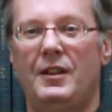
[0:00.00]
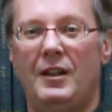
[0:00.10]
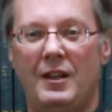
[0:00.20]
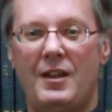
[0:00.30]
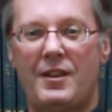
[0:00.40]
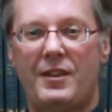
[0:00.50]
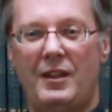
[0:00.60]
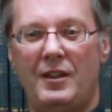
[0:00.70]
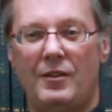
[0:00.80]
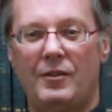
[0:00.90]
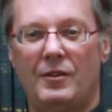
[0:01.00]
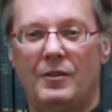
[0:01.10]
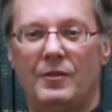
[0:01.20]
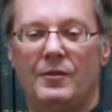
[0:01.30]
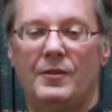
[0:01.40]
anything
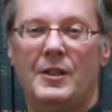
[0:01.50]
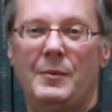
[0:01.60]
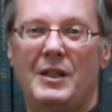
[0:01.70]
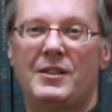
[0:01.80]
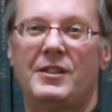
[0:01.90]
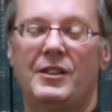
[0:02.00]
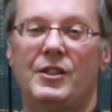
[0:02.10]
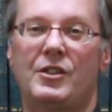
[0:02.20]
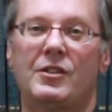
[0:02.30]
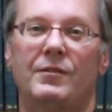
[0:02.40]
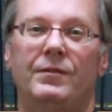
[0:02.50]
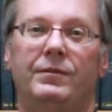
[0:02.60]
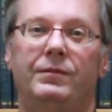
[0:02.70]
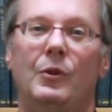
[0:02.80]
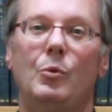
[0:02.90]
that makes sense
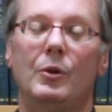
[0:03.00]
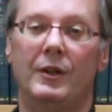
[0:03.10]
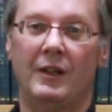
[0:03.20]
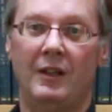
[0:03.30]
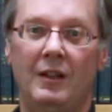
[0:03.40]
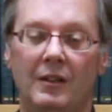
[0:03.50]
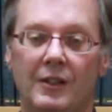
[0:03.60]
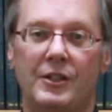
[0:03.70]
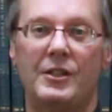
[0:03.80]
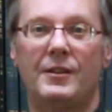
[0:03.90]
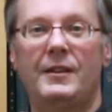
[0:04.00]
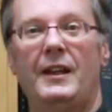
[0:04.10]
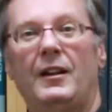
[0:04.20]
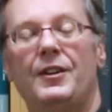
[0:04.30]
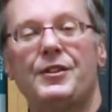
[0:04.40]
forward in English
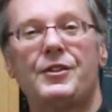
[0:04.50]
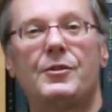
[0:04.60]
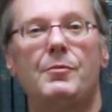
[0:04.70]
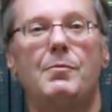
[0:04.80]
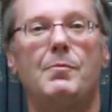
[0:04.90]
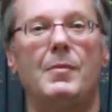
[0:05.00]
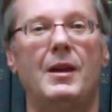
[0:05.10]
that also